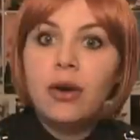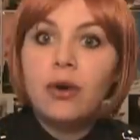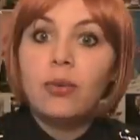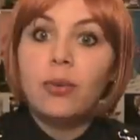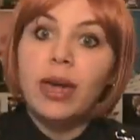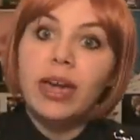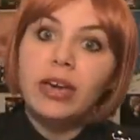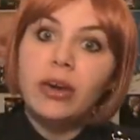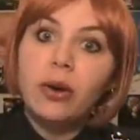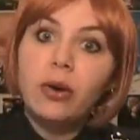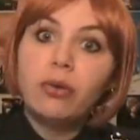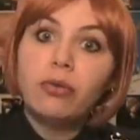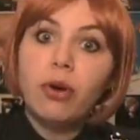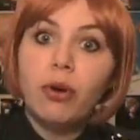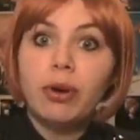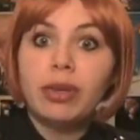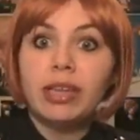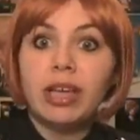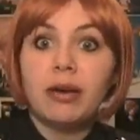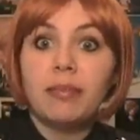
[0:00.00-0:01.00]
Reiko
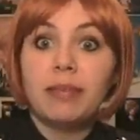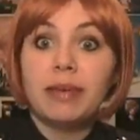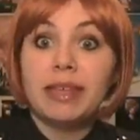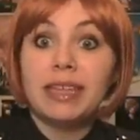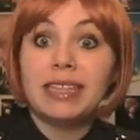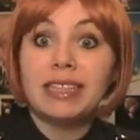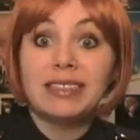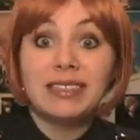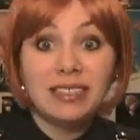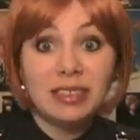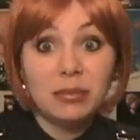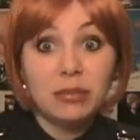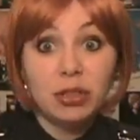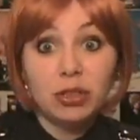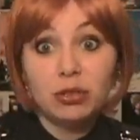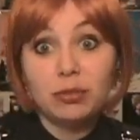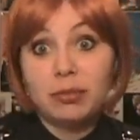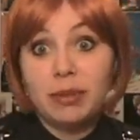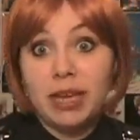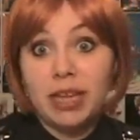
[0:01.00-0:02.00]
growing up in a
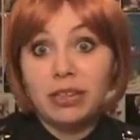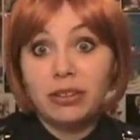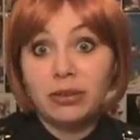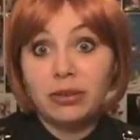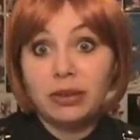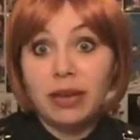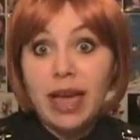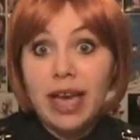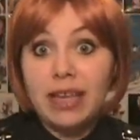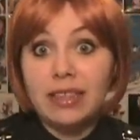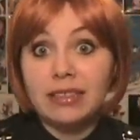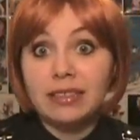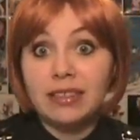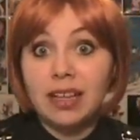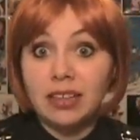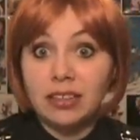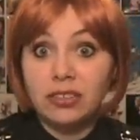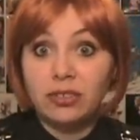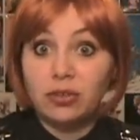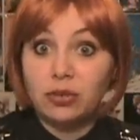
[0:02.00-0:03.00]
similar manner as
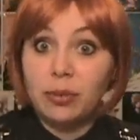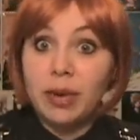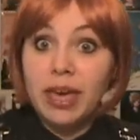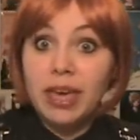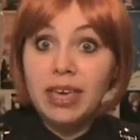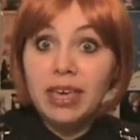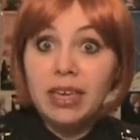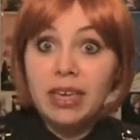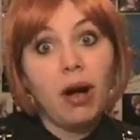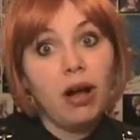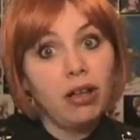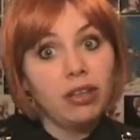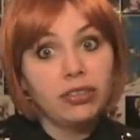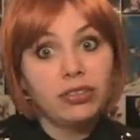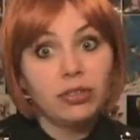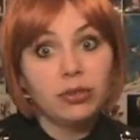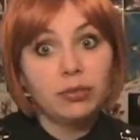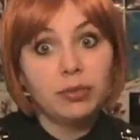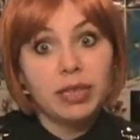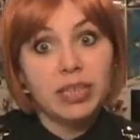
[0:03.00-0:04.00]
Natsume,
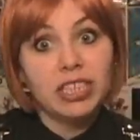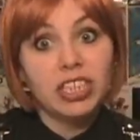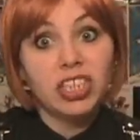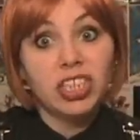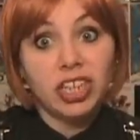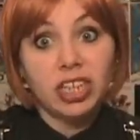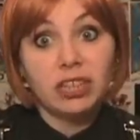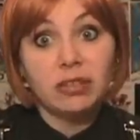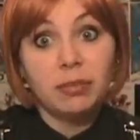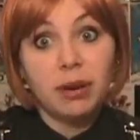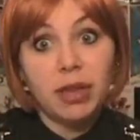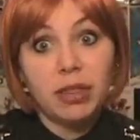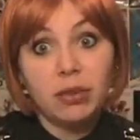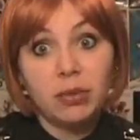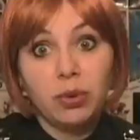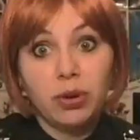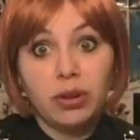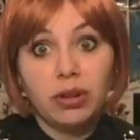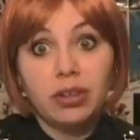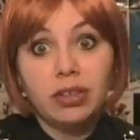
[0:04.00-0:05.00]
also being shunned by the
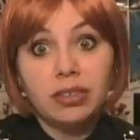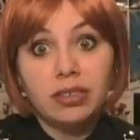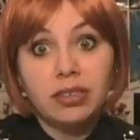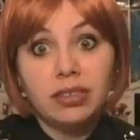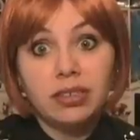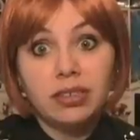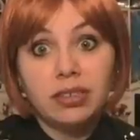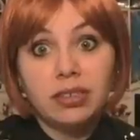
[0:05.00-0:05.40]
world,